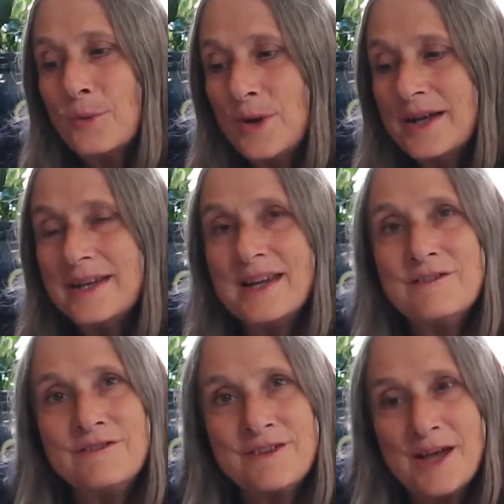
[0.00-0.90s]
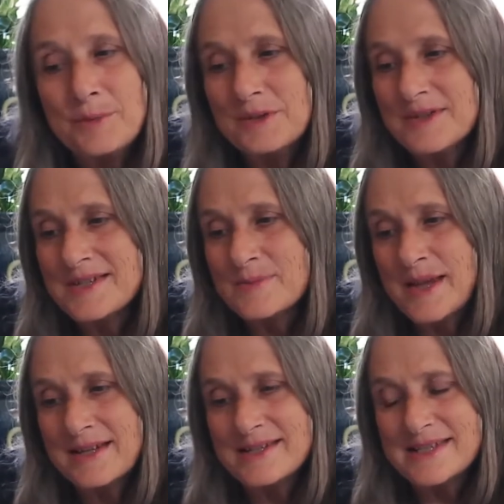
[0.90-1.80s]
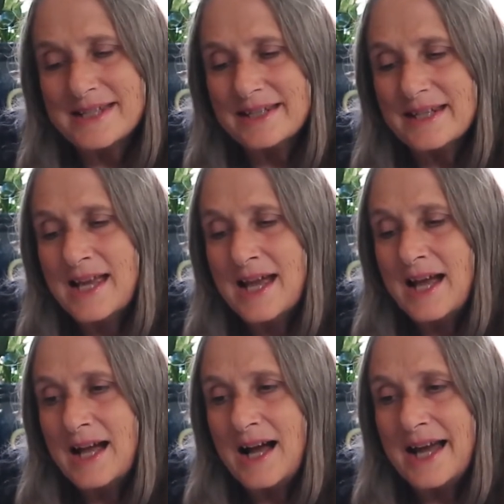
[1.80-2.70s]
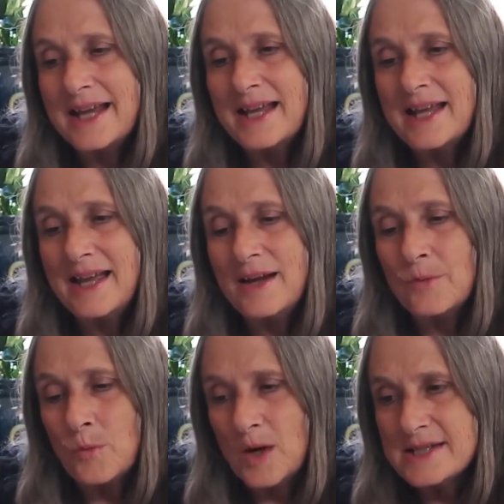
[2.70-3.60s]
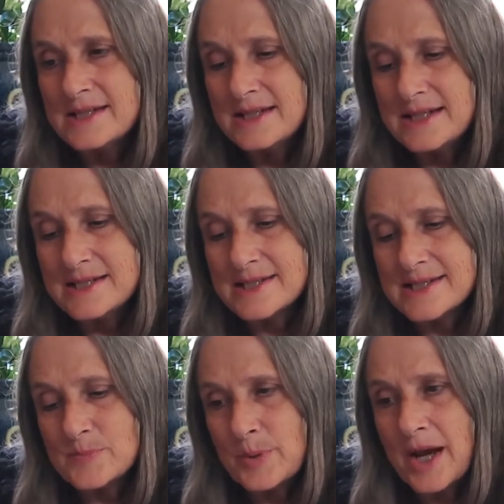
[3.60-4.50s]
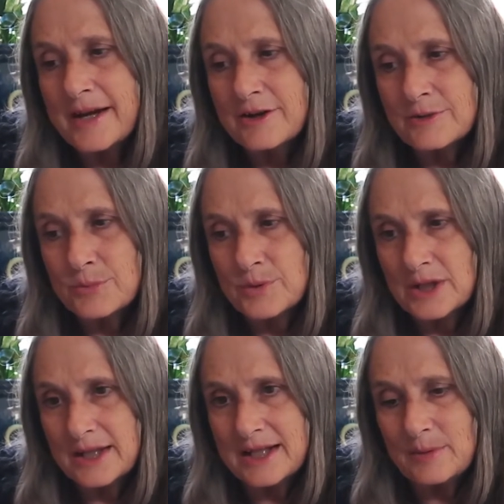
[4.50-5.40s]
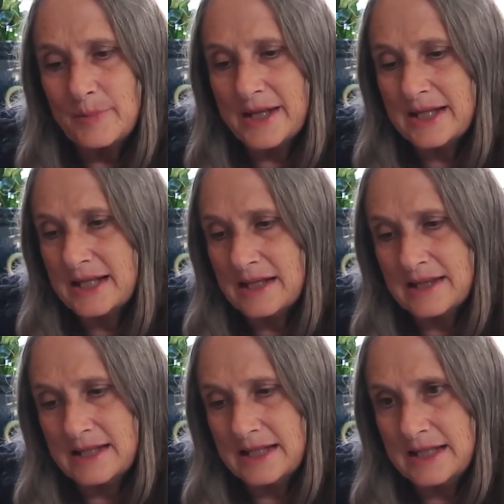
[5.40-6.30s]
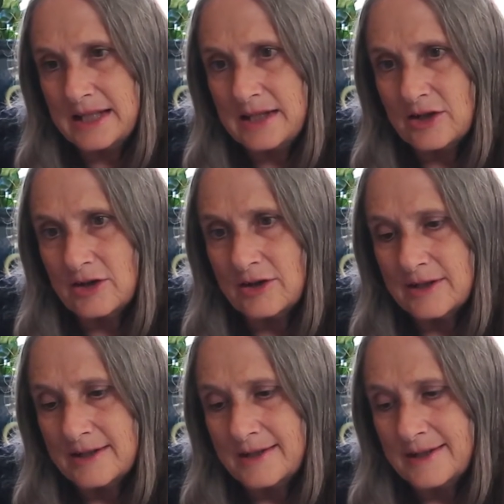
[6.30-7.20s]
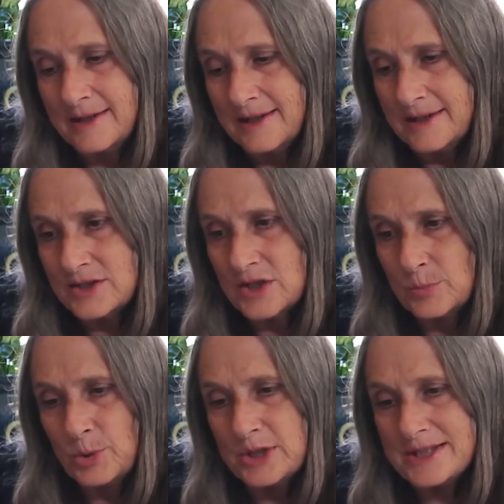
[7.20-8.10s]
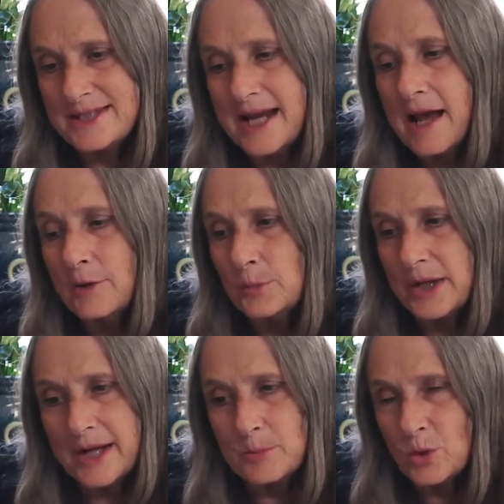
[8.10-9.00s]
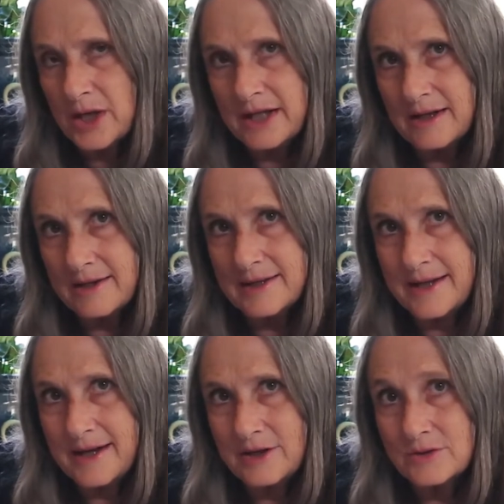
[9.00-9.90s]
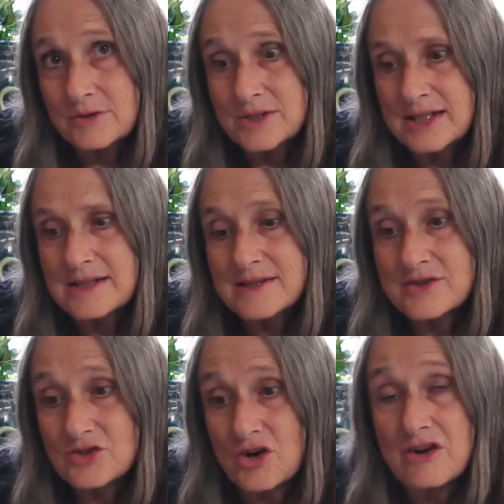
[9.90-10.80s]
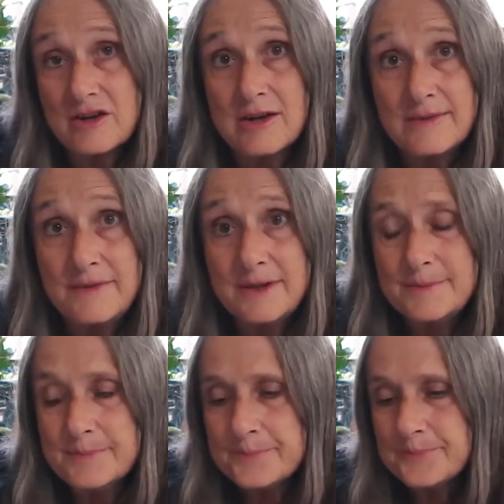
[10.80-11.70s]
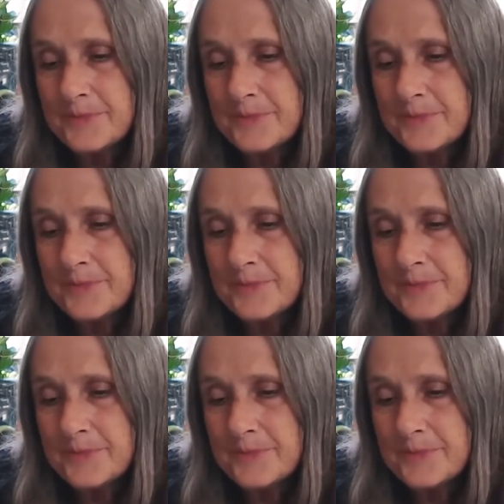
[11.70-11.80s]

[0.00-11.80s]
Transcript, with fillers: What a fabulous magazine. I wasn't inspired really by anything in here to put down what I'm working on now to get started on them.